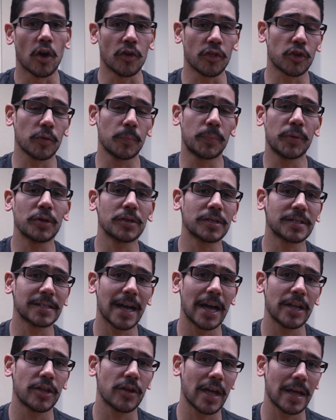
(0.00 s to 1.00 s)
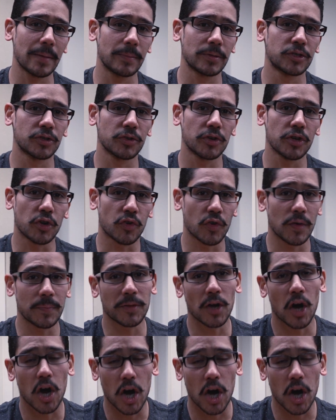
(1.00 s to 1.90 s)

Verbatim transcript: On the computer side, you're able to encrypt the